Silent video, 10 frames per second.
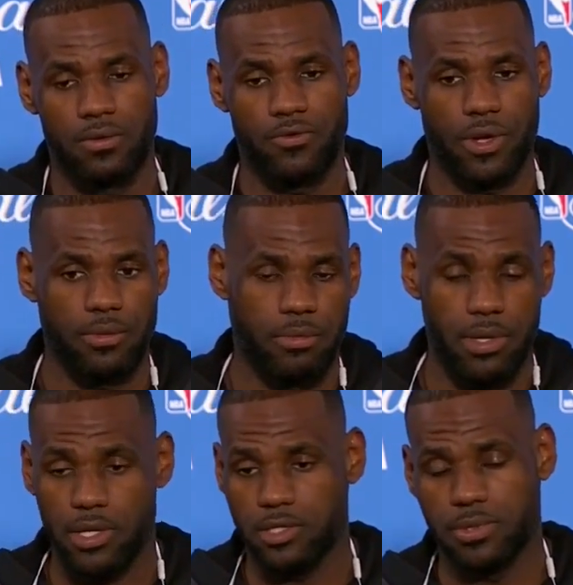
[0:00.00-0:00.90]
for him to
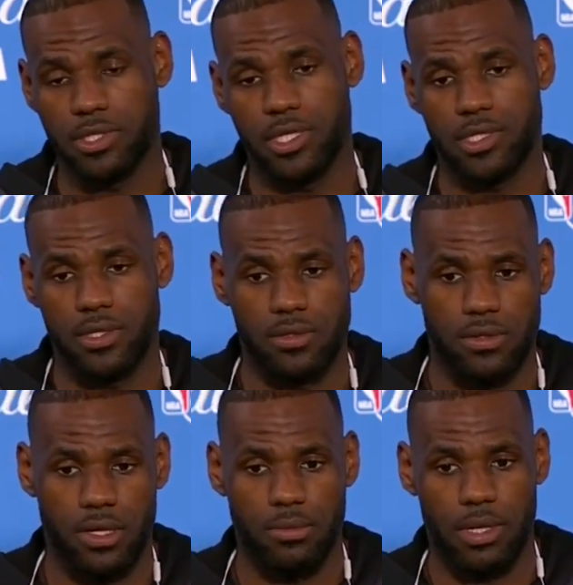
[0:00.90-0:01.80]
be in this position,
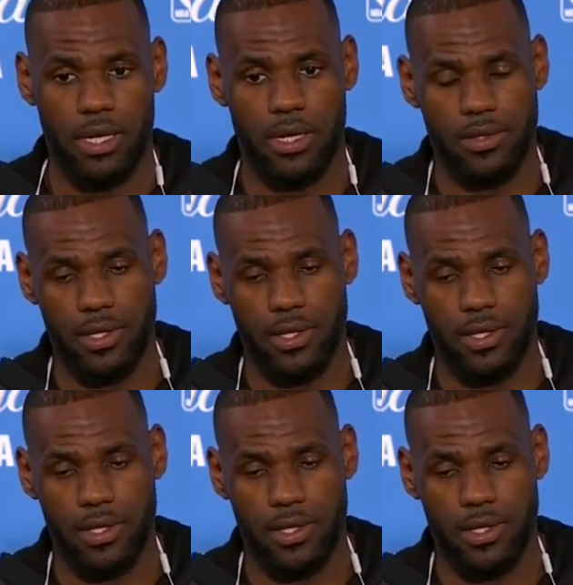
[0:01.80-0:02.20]
um, I, I,